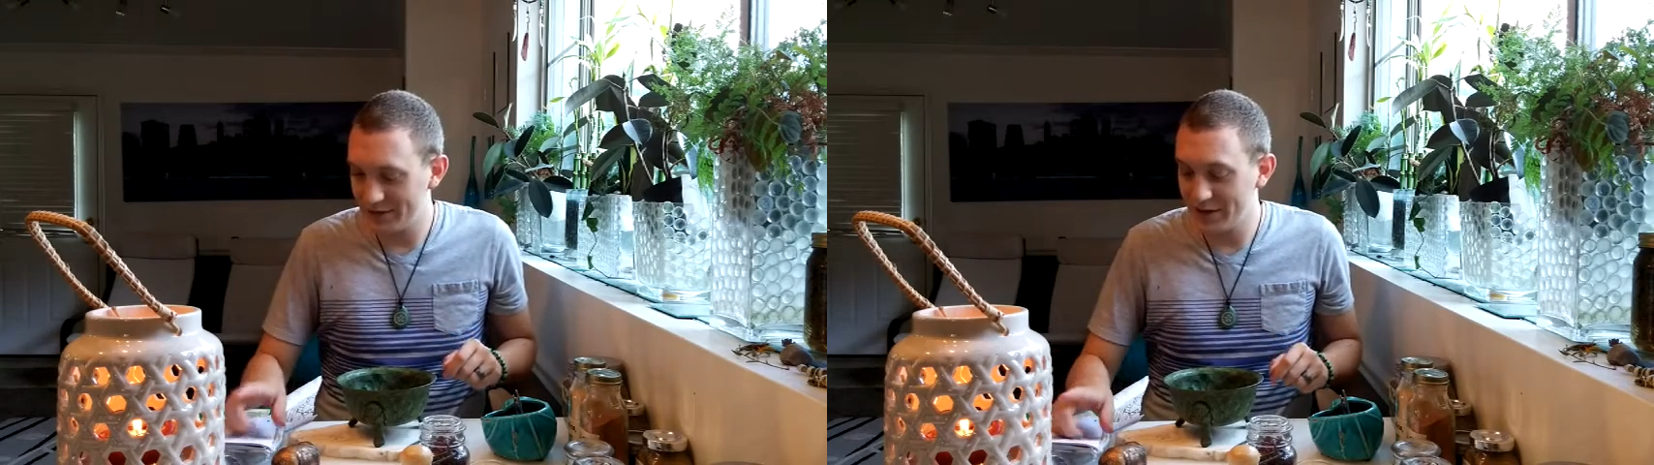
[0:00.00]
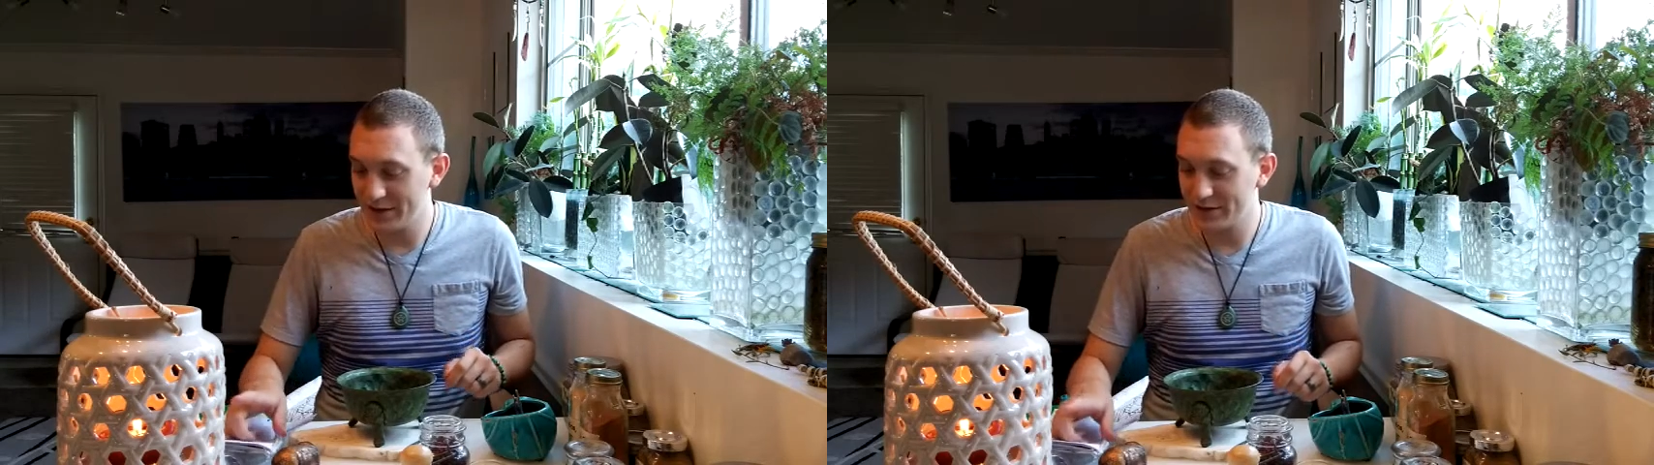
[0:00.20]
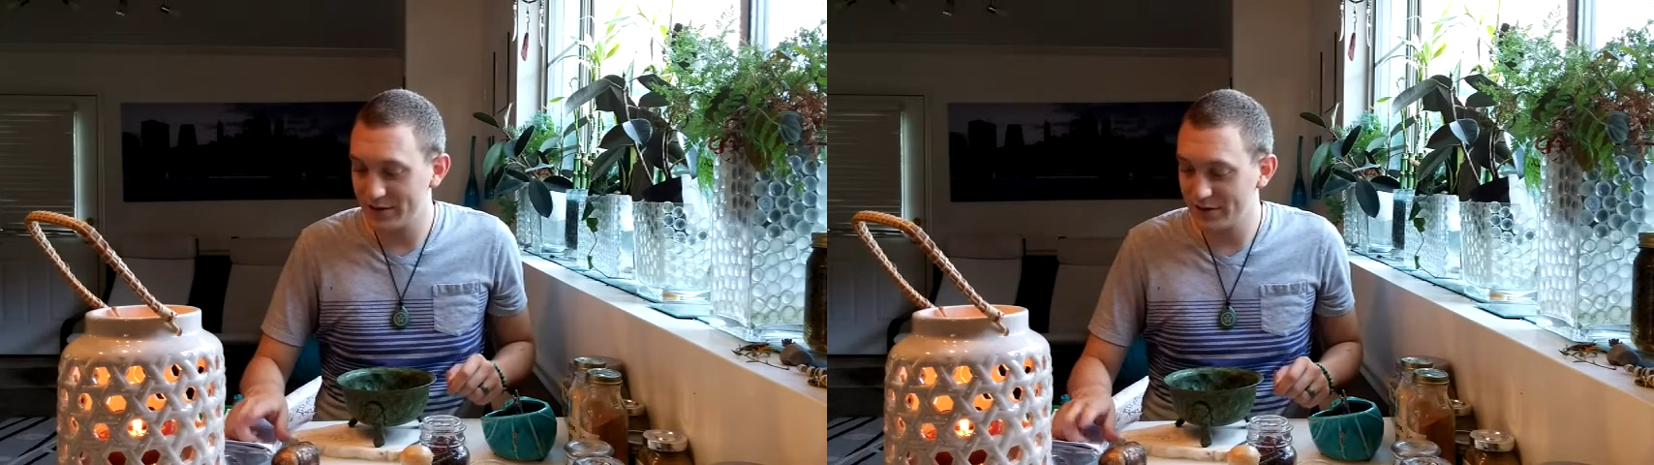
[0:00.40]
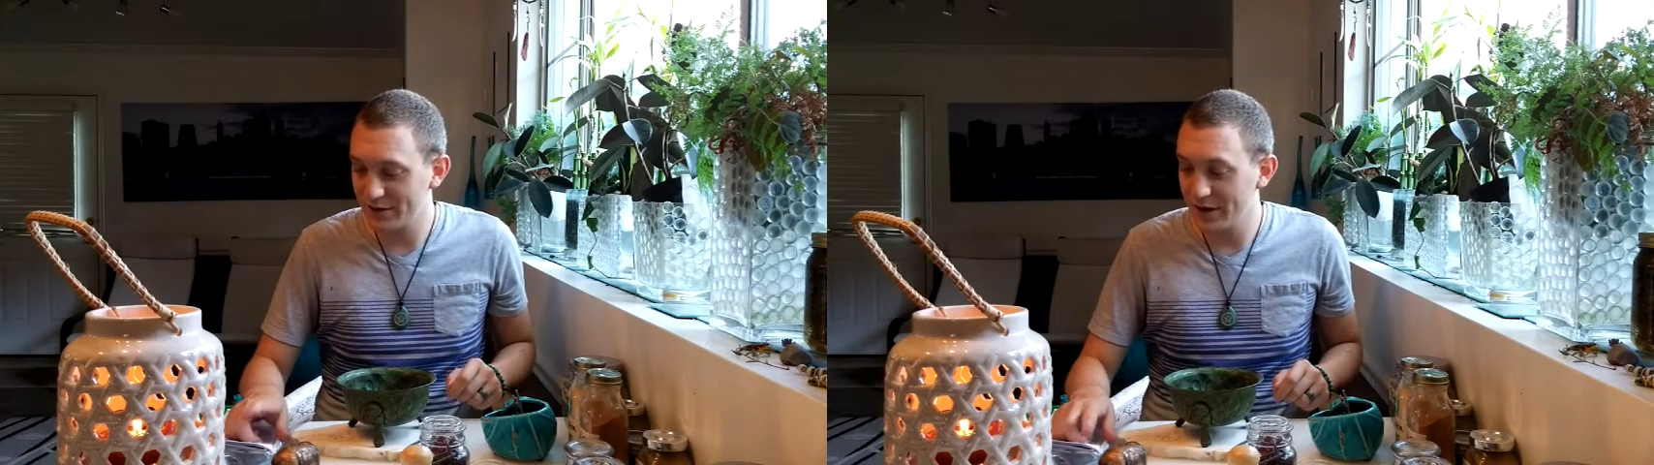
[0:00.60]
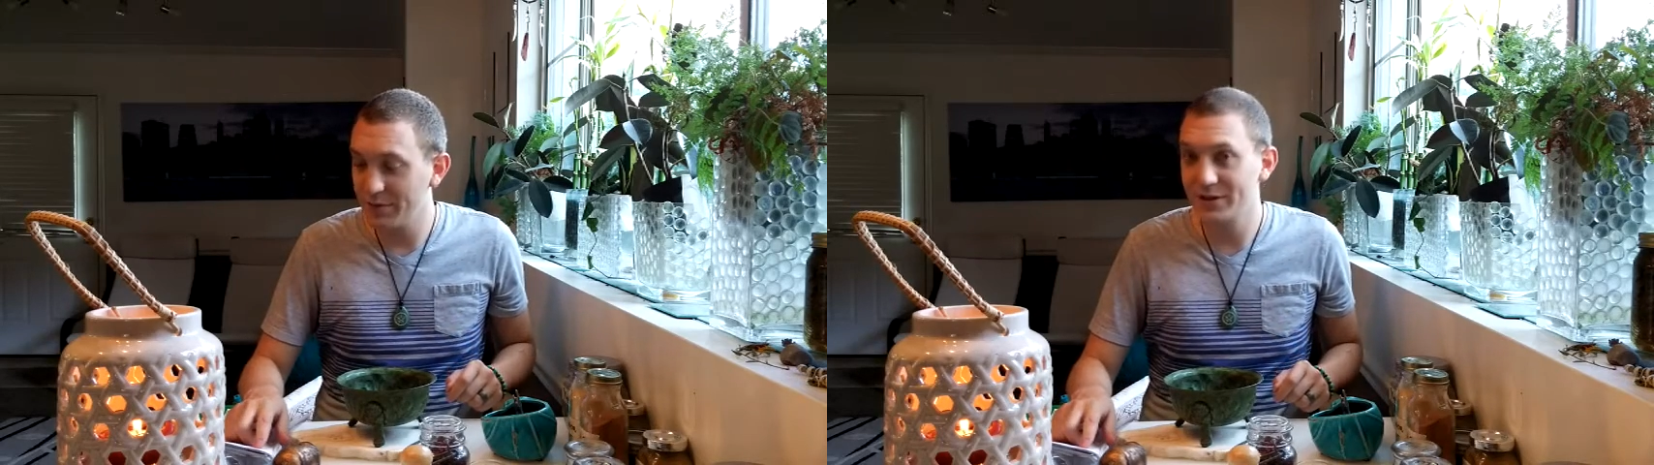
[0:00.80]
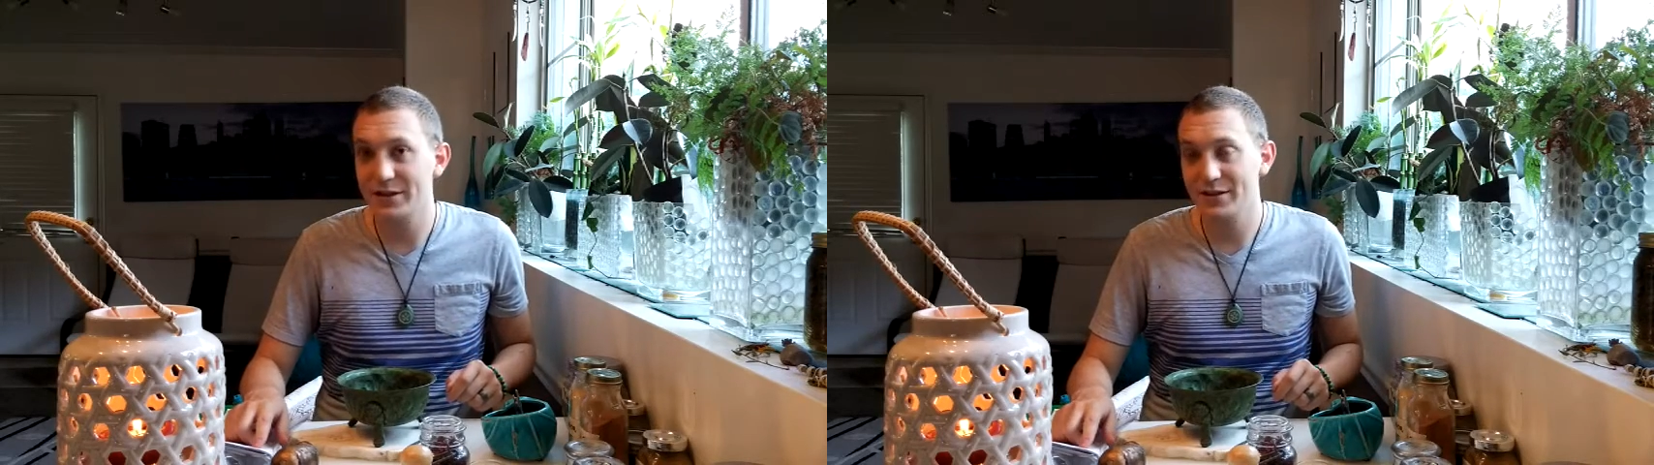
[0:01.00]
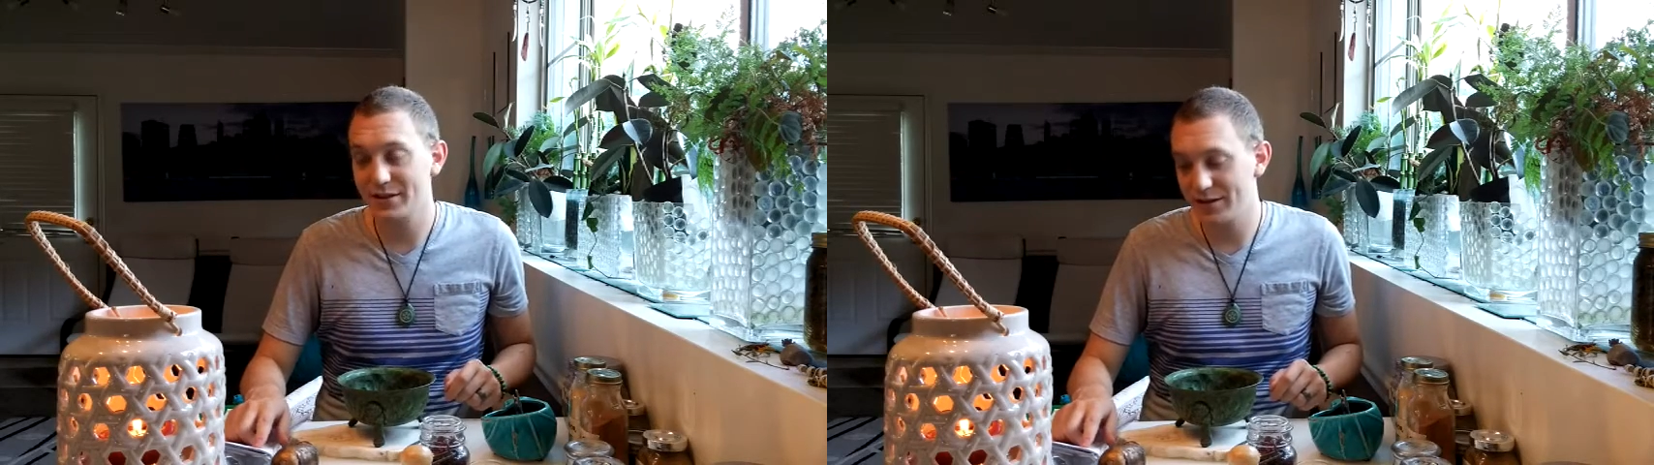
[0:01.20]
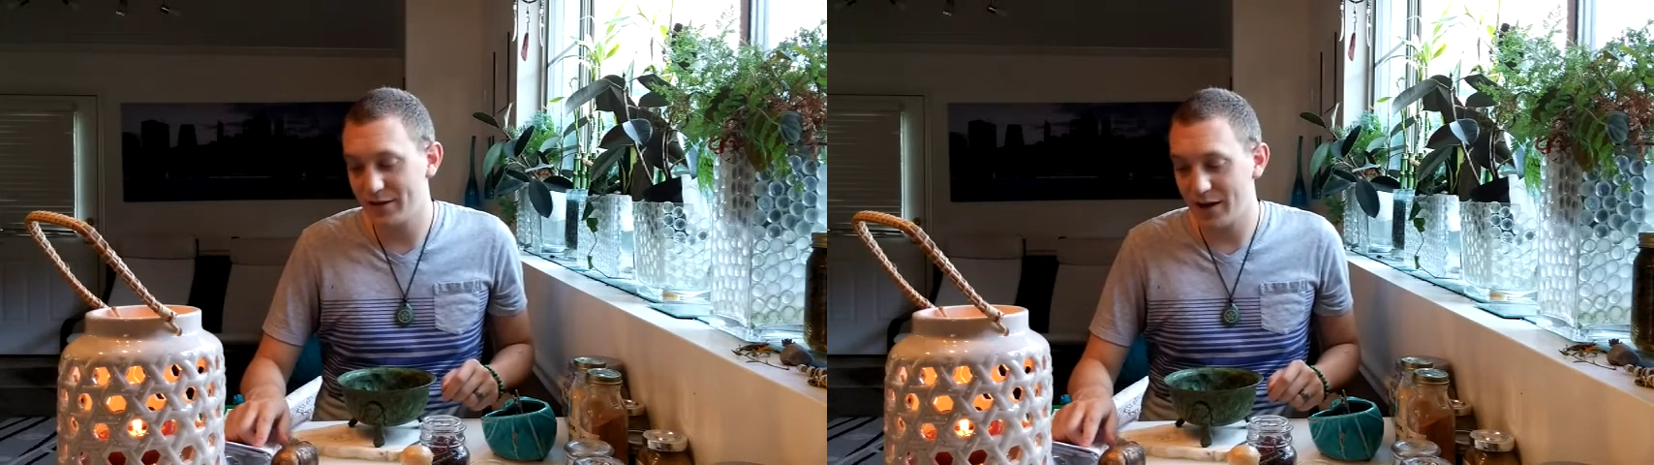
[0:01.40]
hibiscus
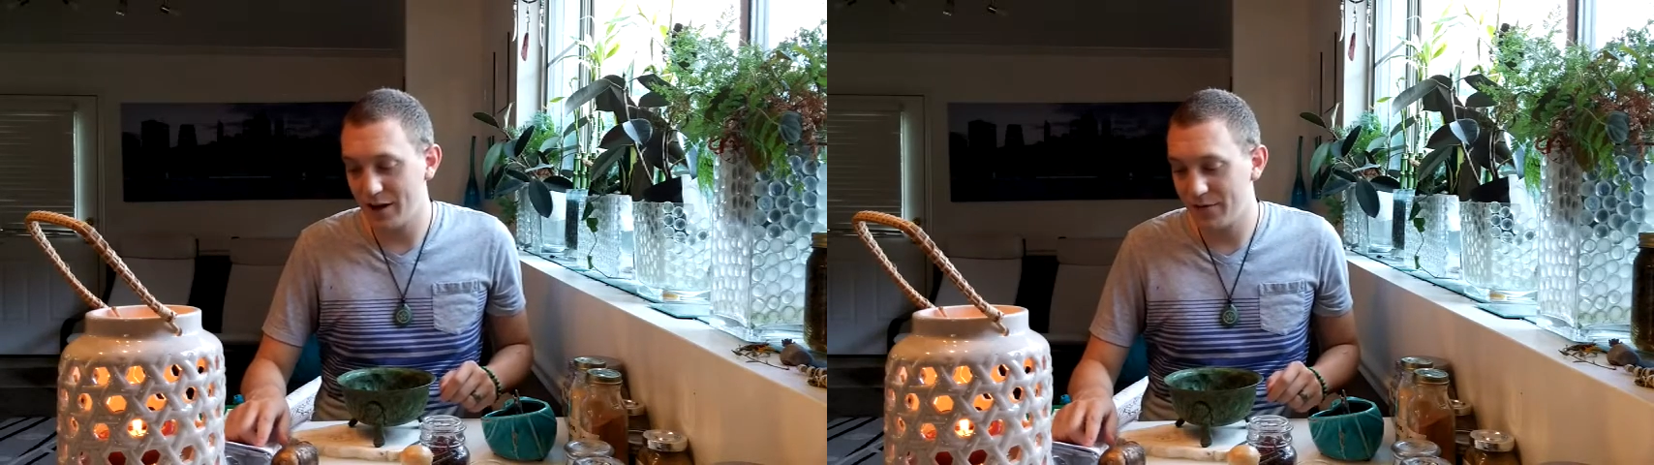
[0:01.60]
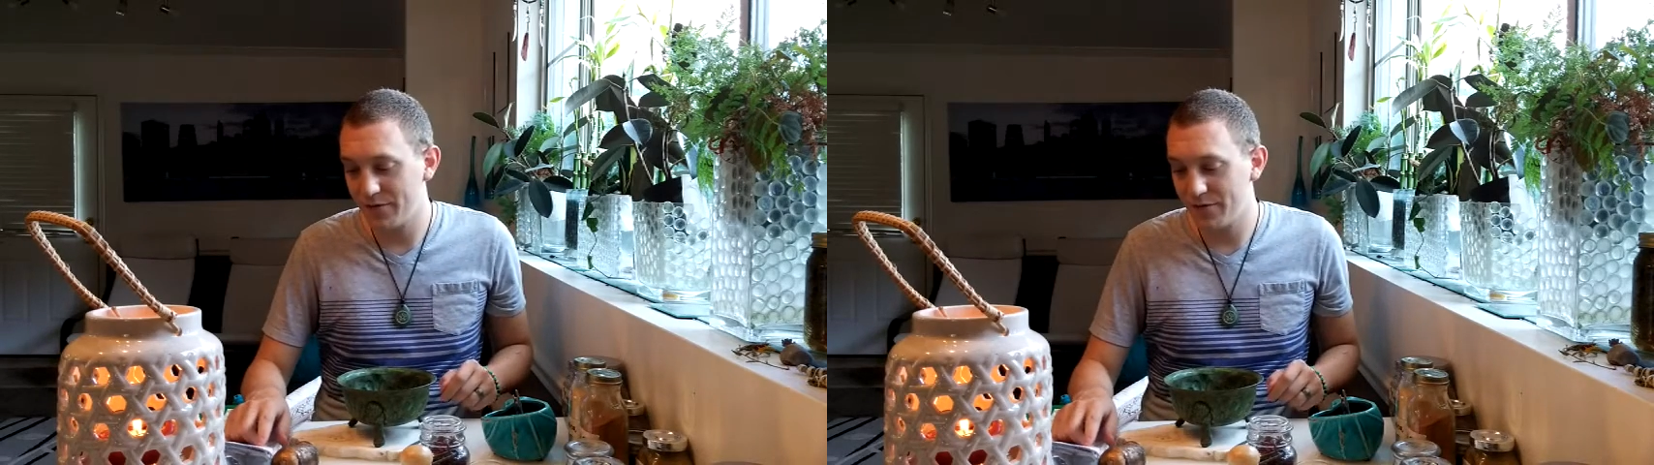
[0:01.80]
is a